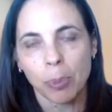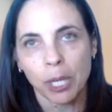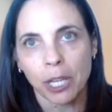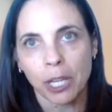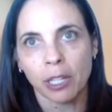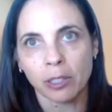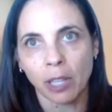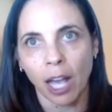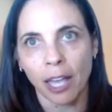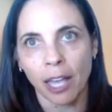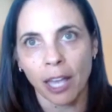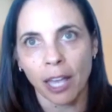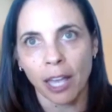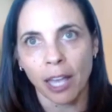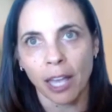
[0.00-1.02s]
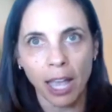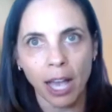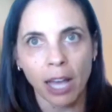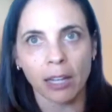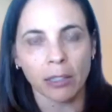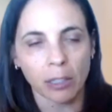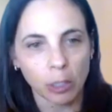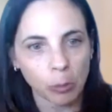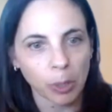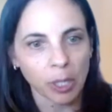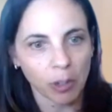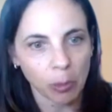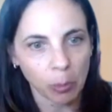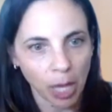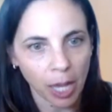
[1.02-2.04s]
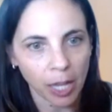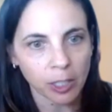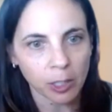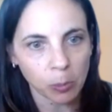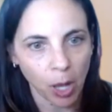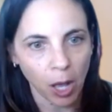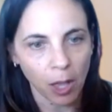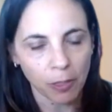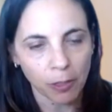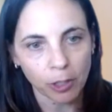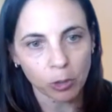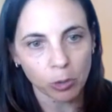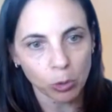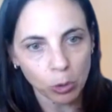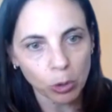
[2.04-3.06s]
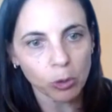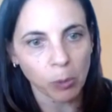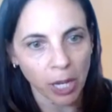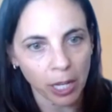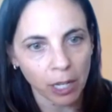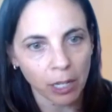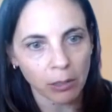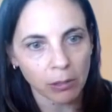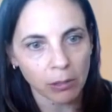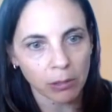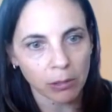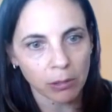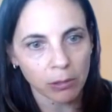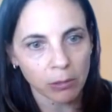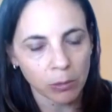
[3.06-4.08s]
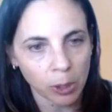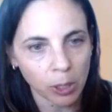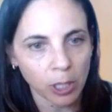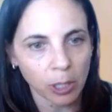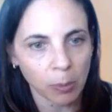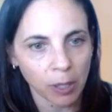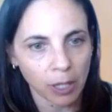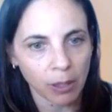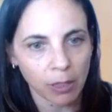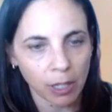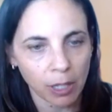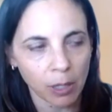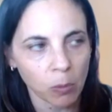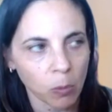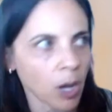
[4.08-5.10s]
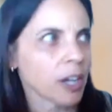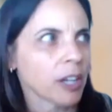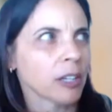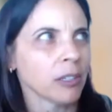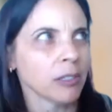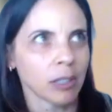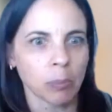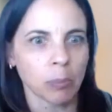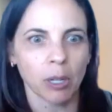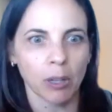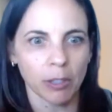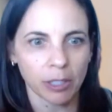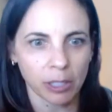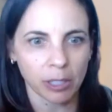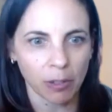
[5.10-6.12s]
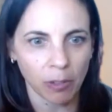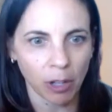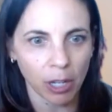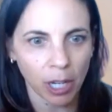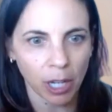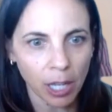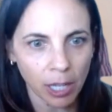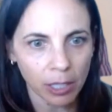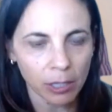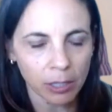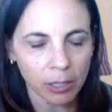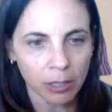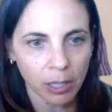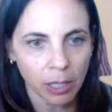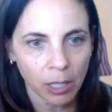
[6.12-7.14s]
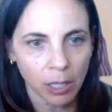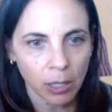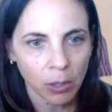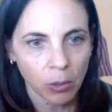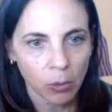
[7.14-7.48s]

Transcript: because I think I had a little bit of a blind spot that schools might really be thinking, why are you dumping all this stuff on us?